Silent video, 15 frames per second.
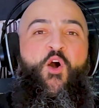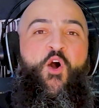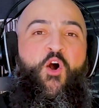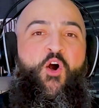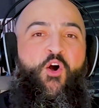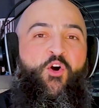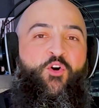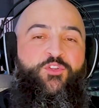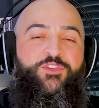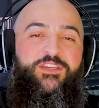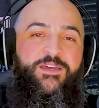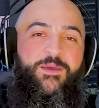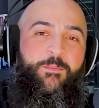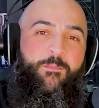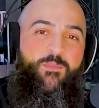Old
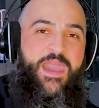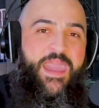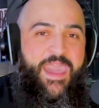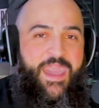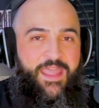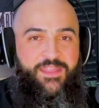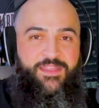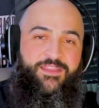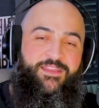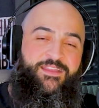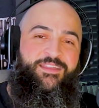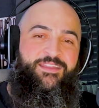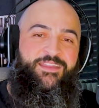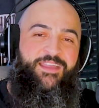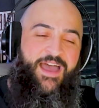man,
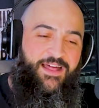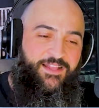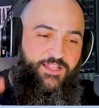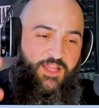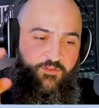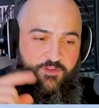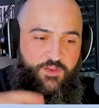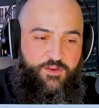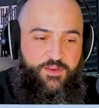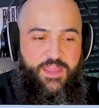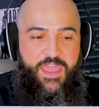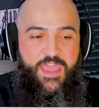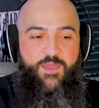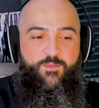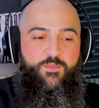I love your
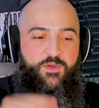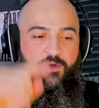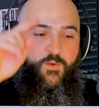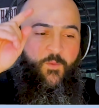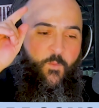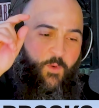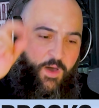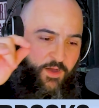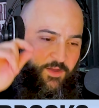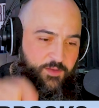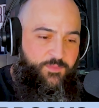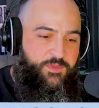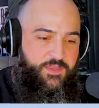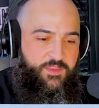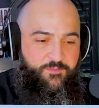name.
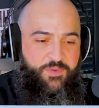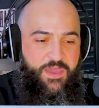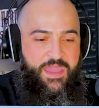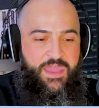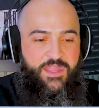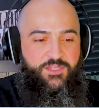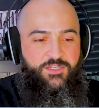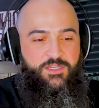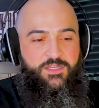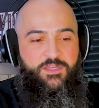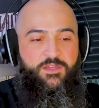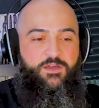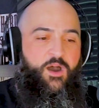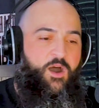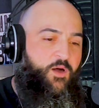Welcome to the page.
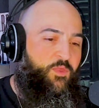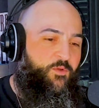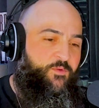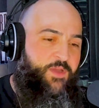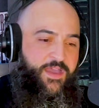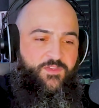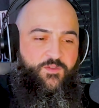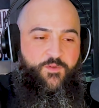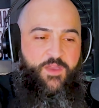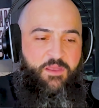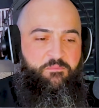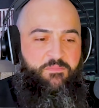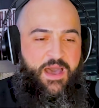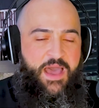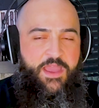All the rest,
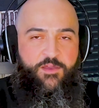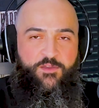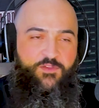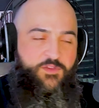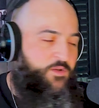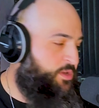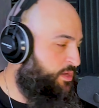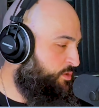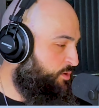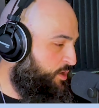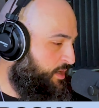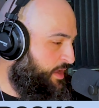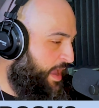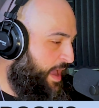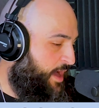Greg Myers, Zony
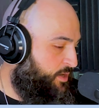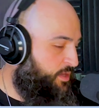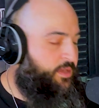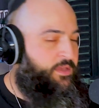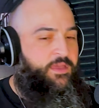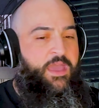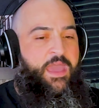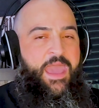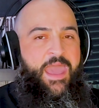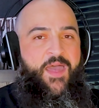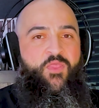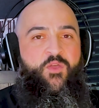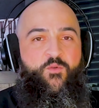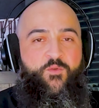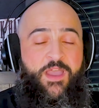NorCal,
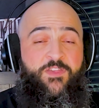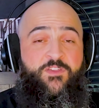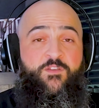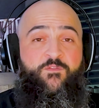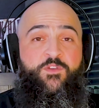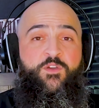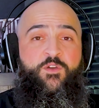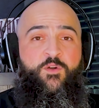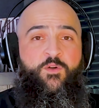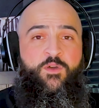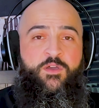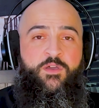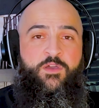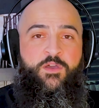and the rest of you.